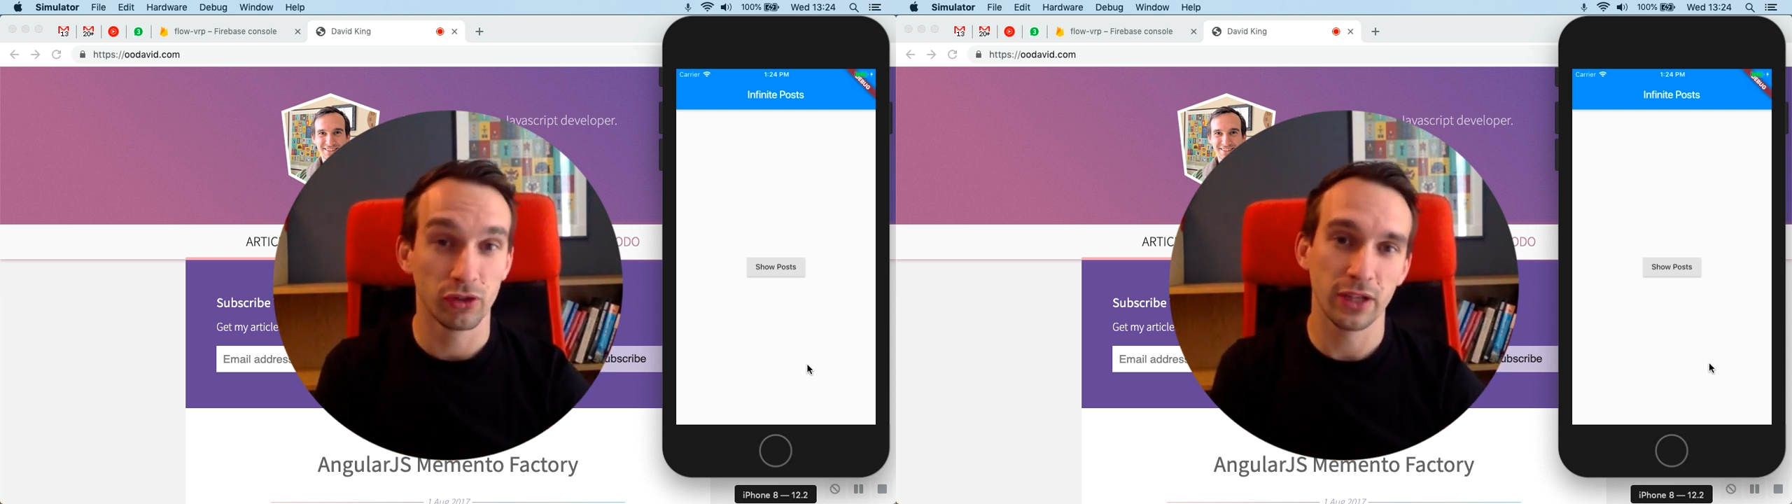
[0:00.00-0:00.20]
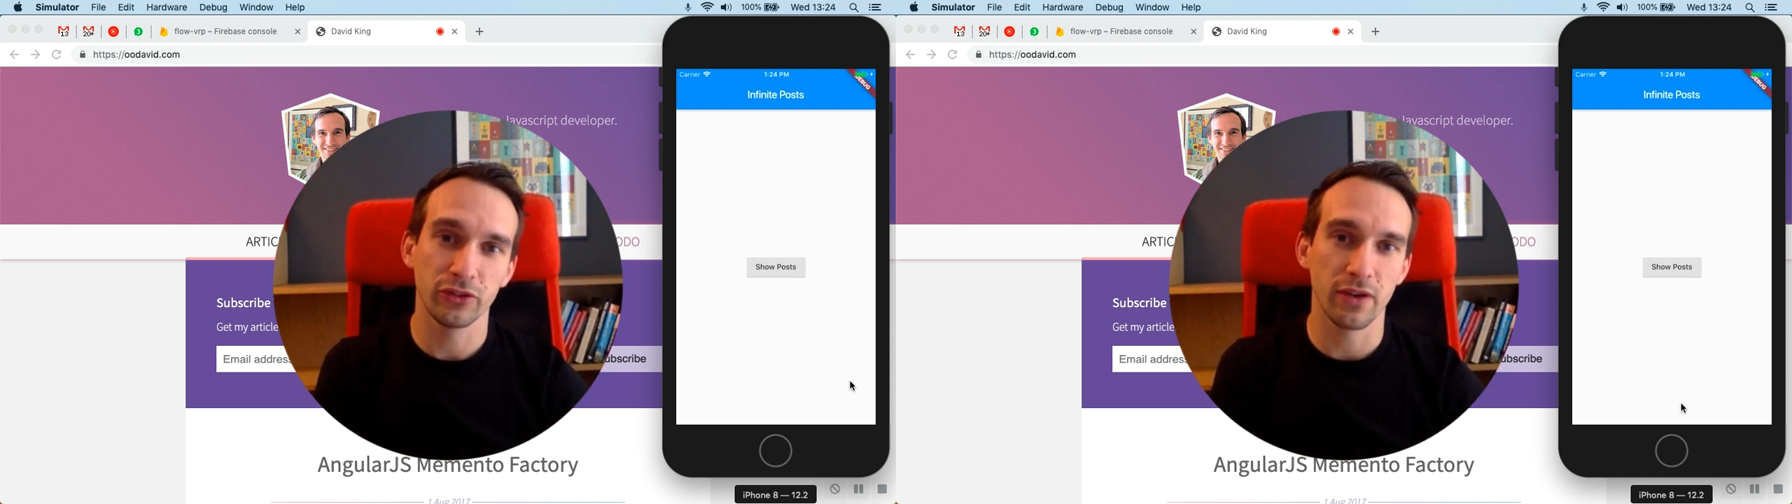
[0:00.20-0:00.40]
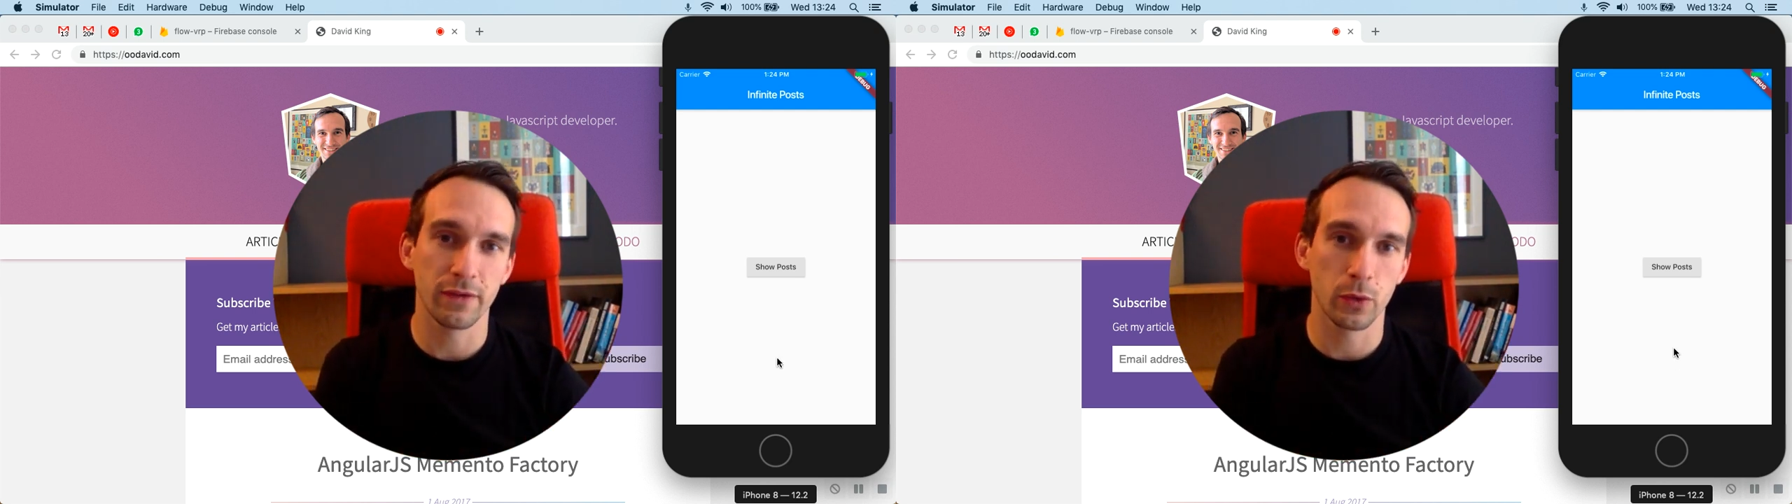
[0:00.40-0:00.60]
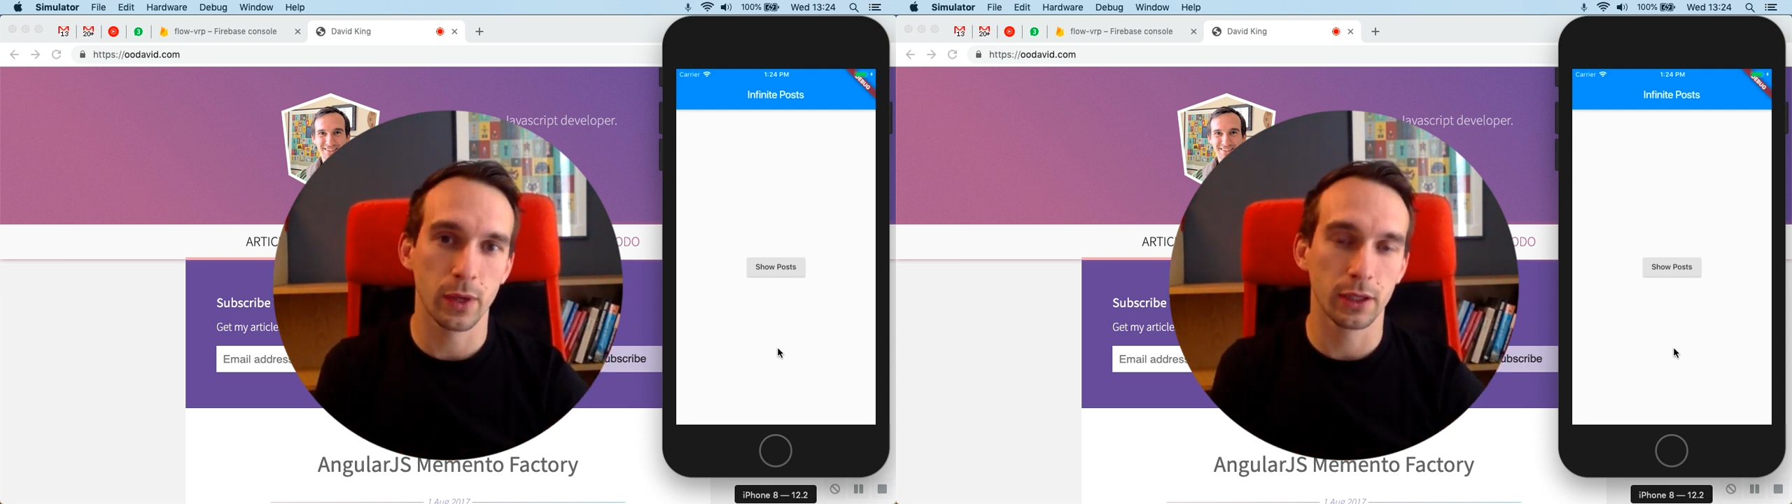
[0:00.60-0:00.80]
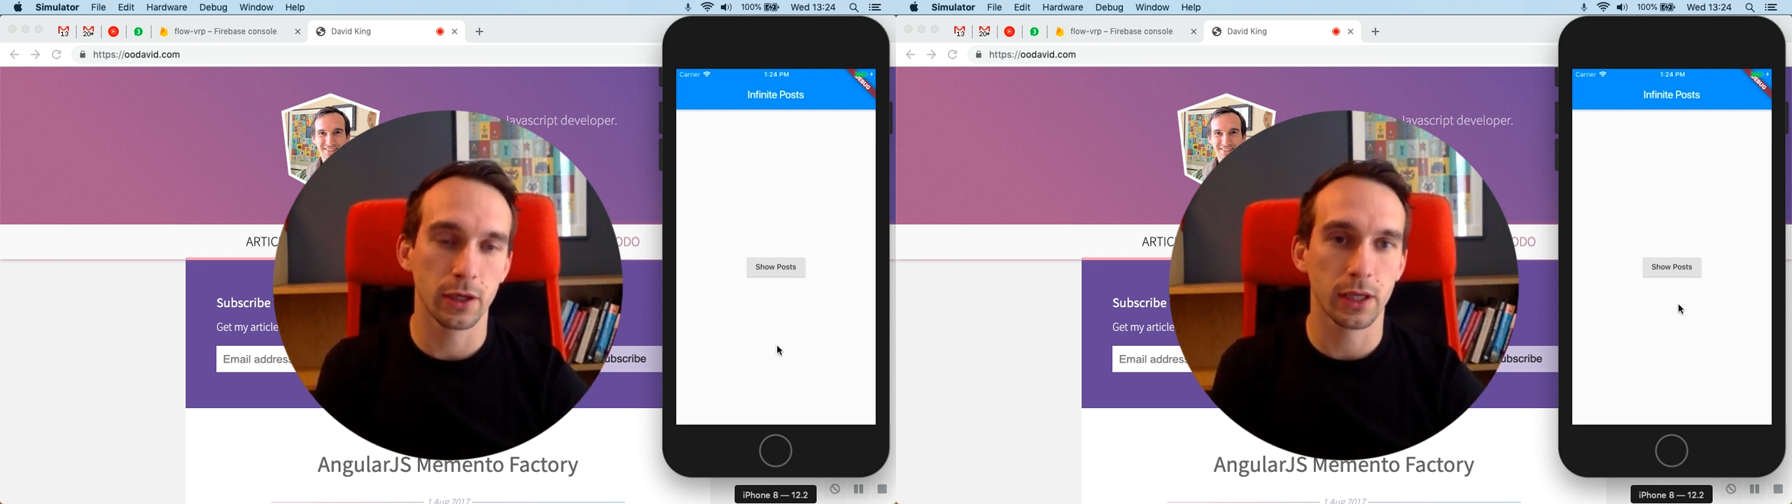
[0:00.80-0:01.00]
So let's just have a
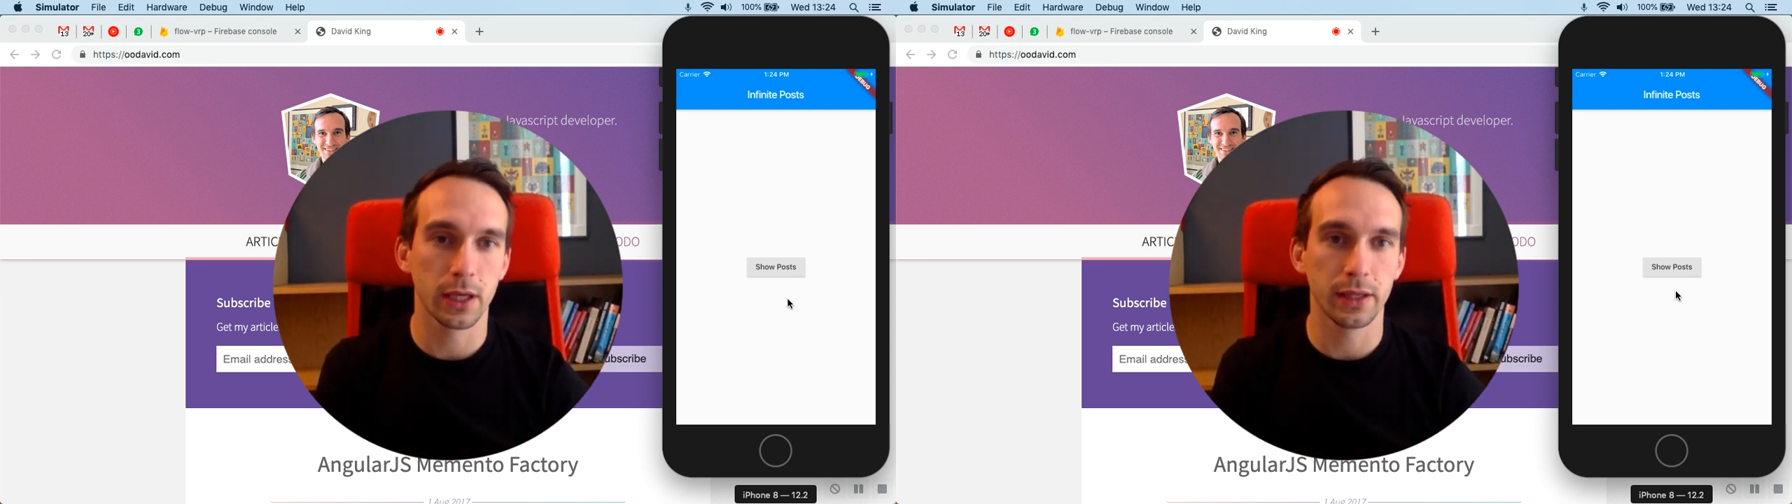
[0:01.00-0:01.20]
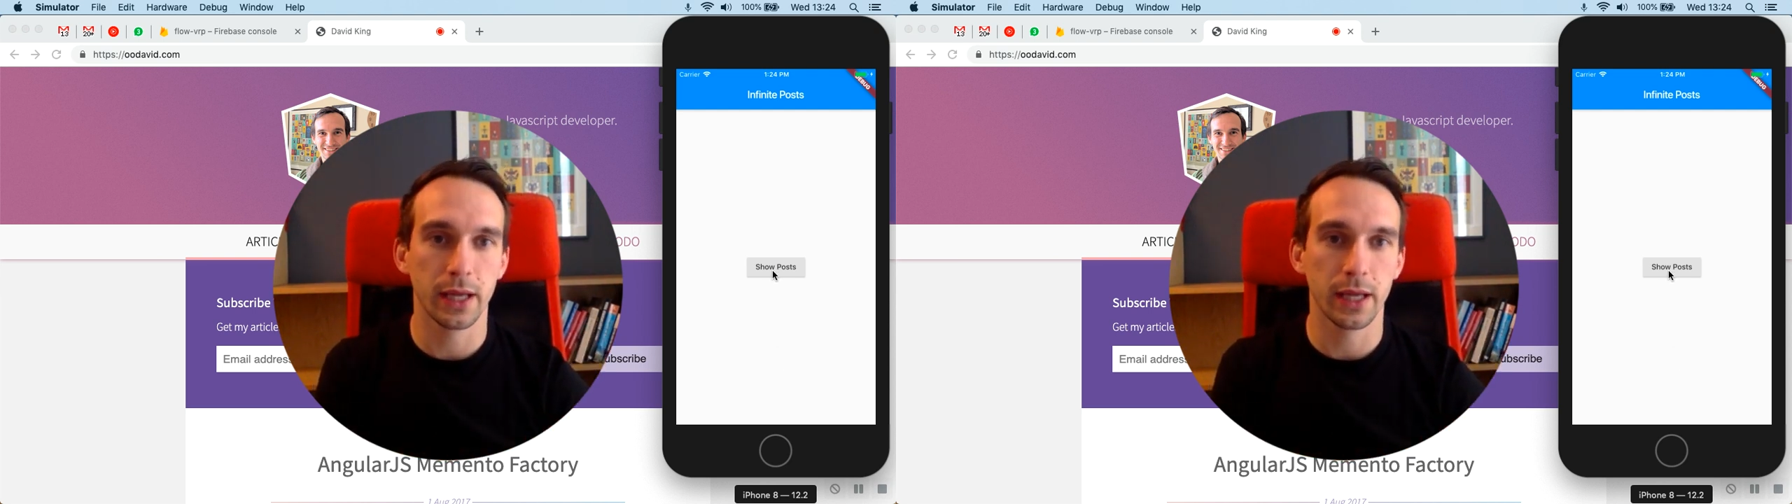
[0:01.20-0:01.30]
quick look